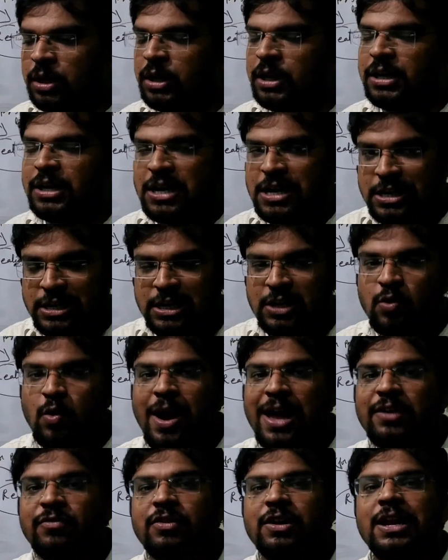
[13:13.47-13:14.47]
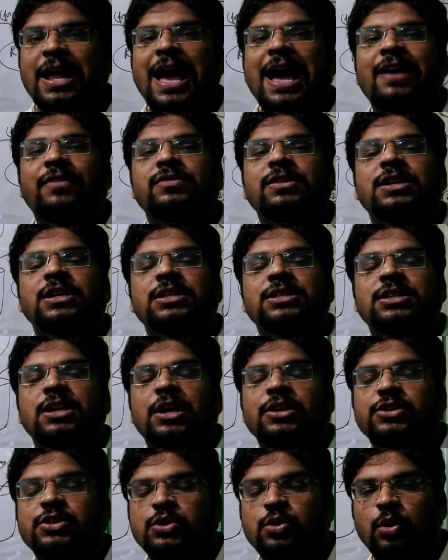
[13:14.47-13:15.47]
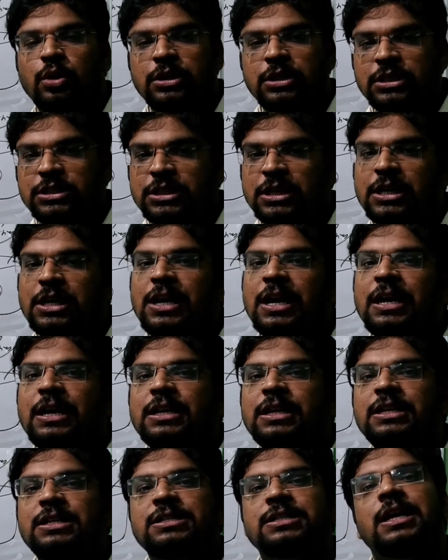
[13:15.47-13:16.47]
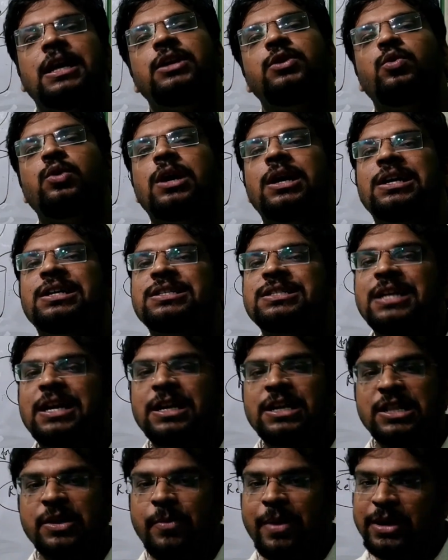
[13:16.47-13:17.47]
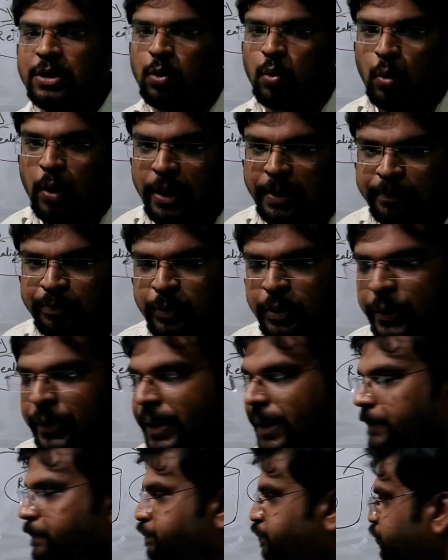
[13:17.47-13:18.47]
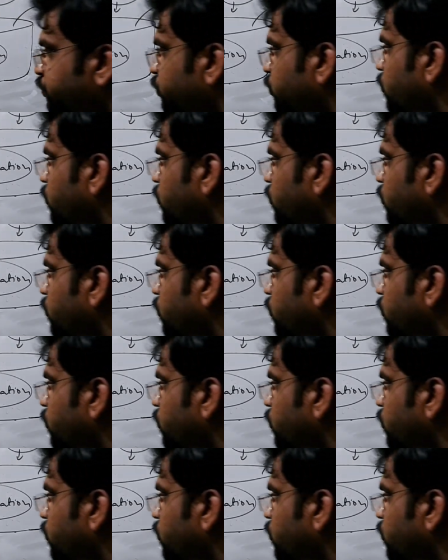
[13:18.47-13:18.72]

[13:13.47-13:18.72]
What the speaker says: In a little while we will have the discussion on the journal entries, then you will understand the better way. Okay,